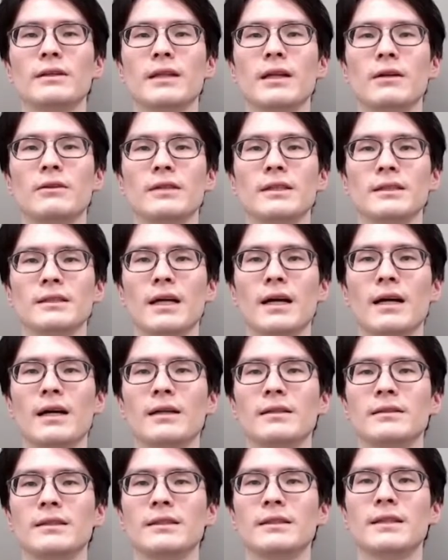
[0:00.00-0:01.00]
The
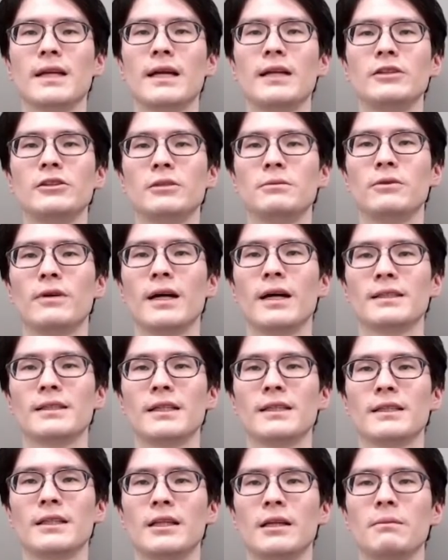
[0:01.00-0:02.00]
implementation was done quickly,
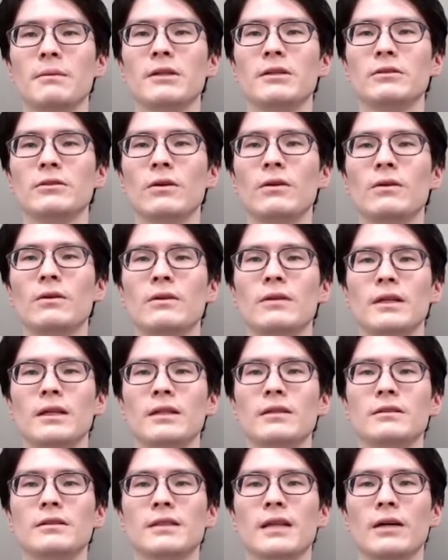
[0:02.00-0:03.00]
but when we
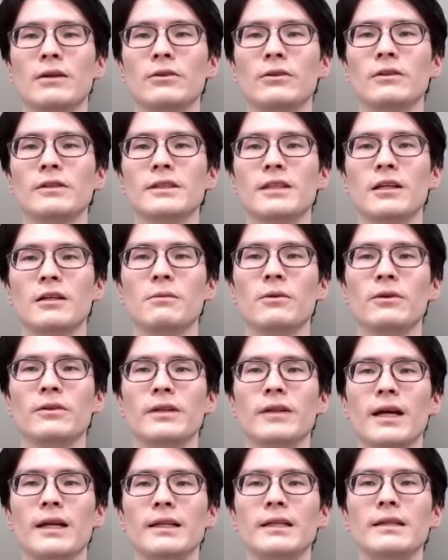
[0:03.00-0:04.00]
actually ran the job,
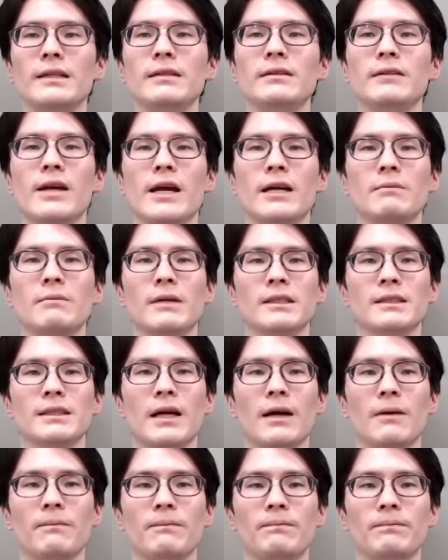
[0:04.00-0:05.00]
we
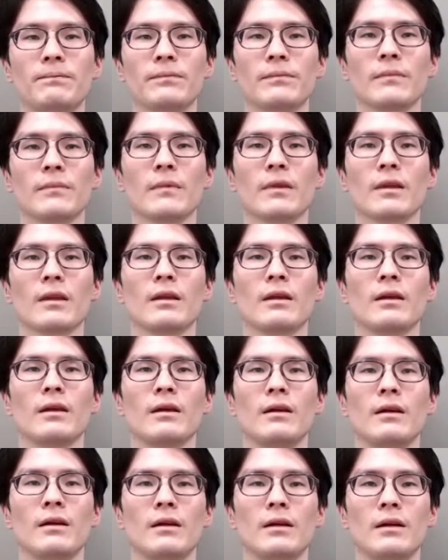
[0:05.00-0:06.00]
encountered a few
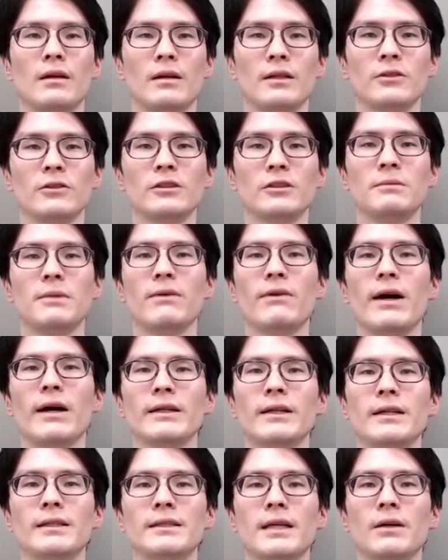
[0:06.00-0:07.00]
unexpected problems.
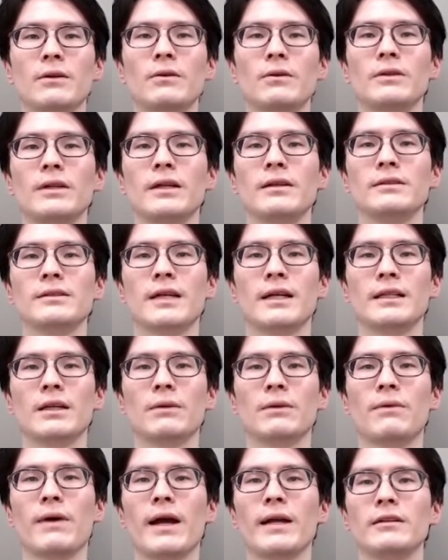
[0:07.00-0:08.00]
The first was
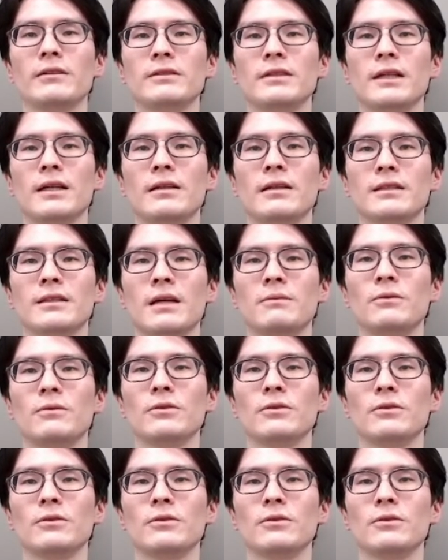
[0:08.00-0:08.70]
a file